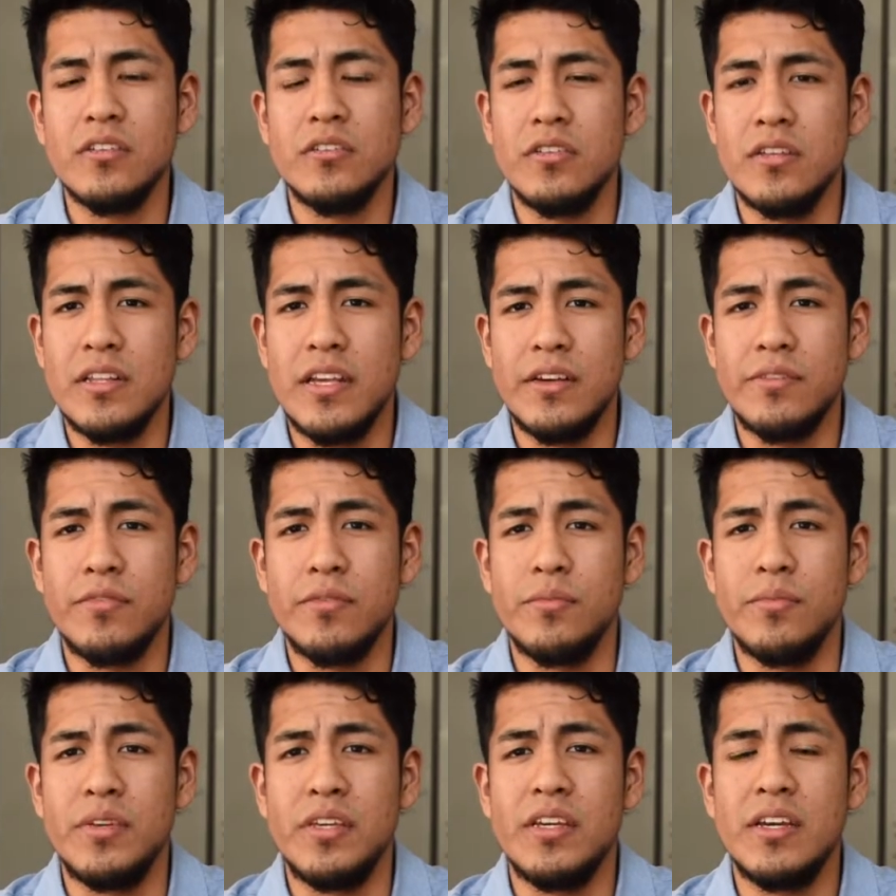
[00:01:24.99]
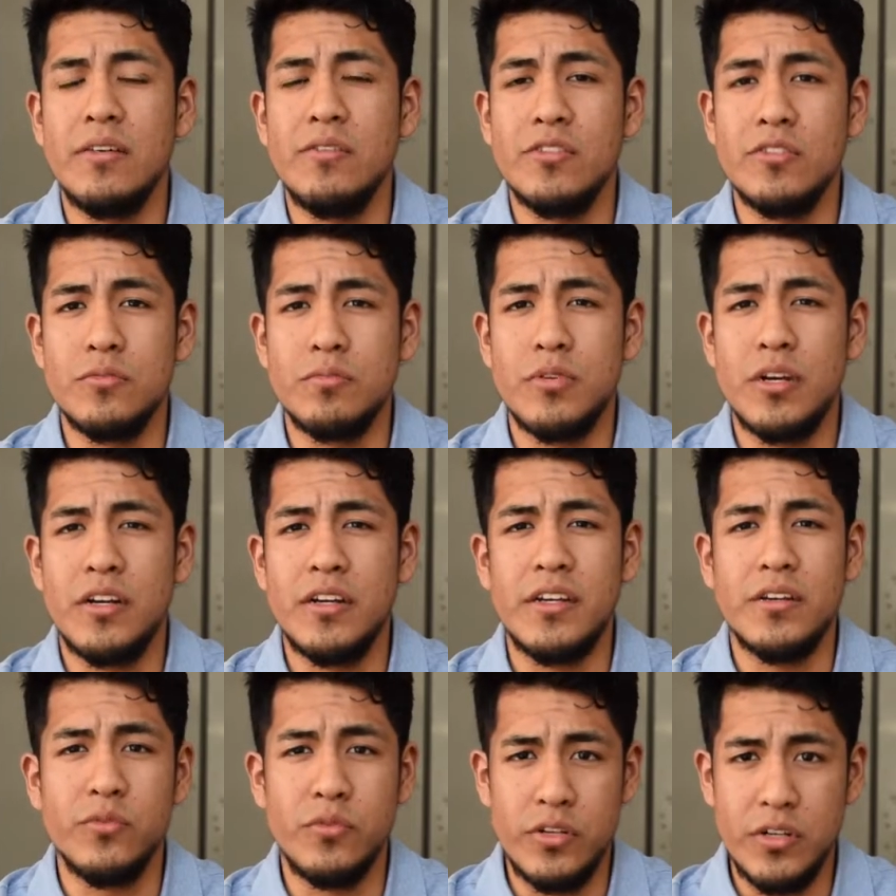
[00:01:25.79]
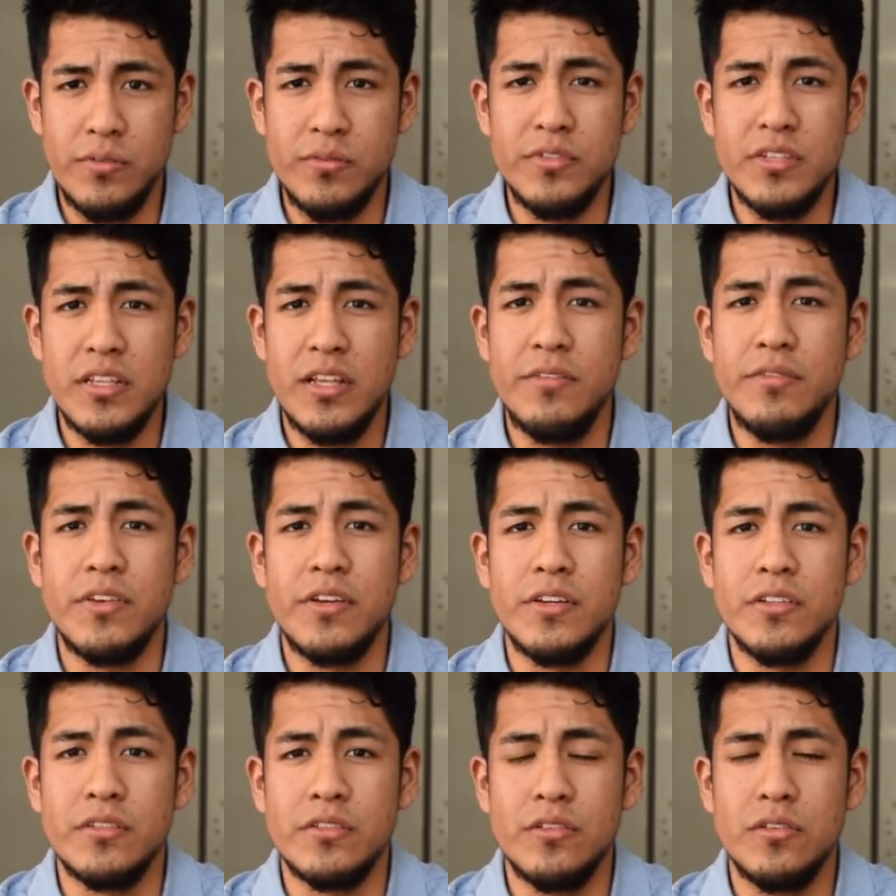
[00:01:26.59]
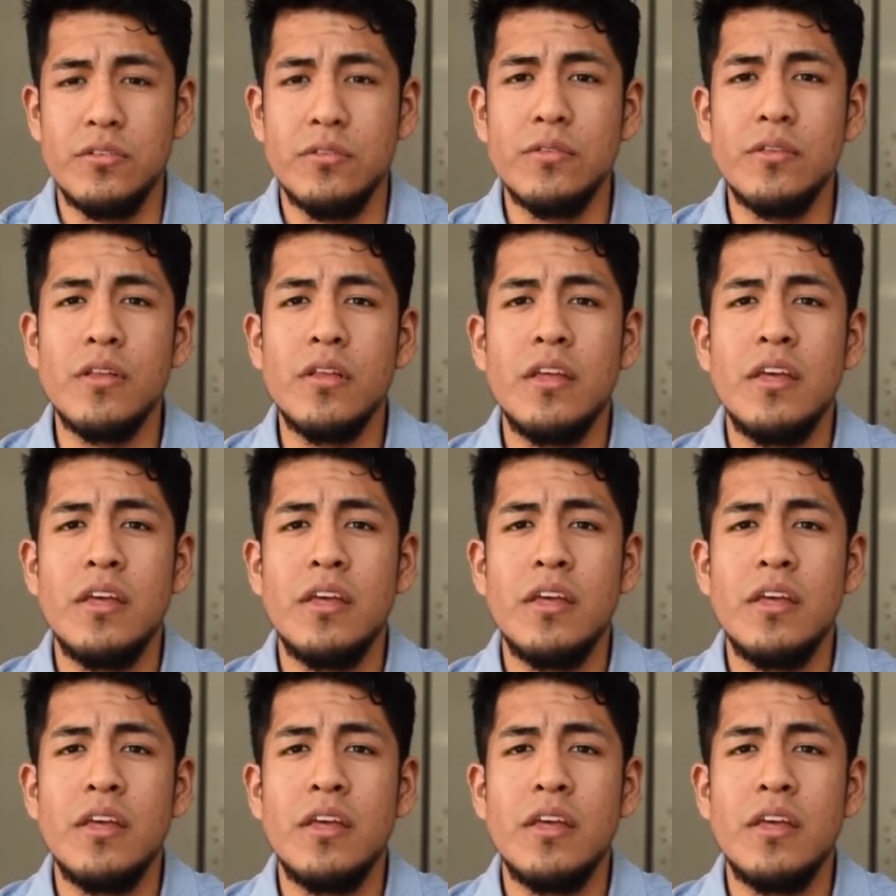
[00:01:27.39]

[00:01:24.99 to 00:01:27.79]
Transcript: So like for me, I was brought here when I was 11 years old,